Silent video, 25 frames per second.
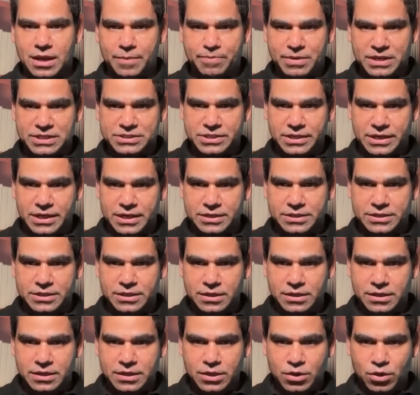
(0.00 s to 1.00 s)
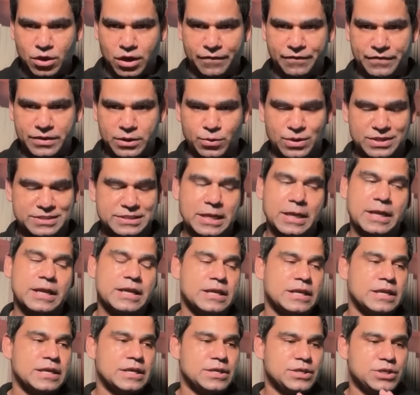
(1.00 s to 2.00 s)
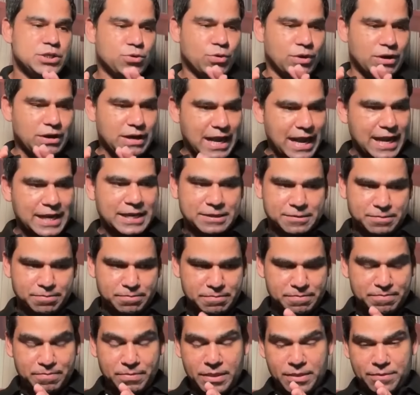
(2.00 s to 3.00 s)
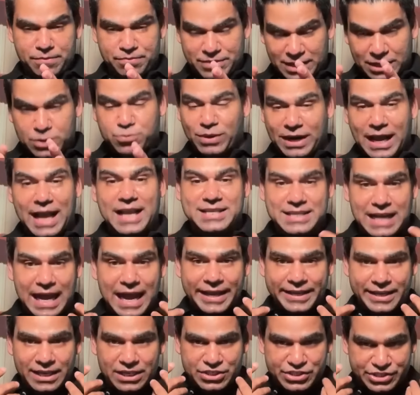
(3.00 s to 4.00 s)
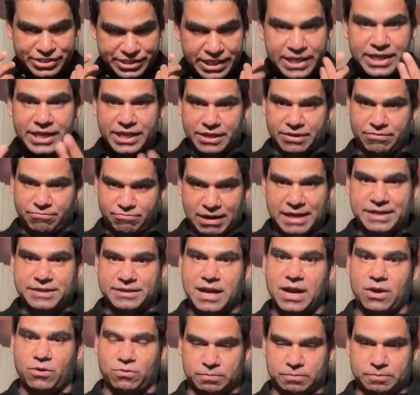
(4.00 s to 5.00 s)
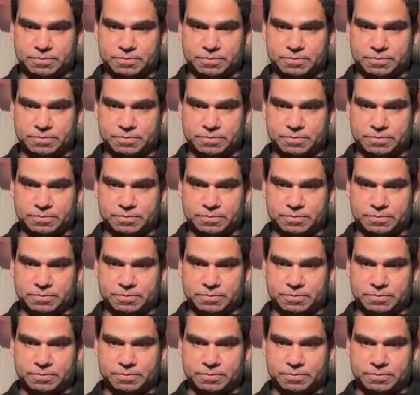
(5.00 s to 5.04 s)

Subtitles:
president of USA. You are right. That's what I can see right now.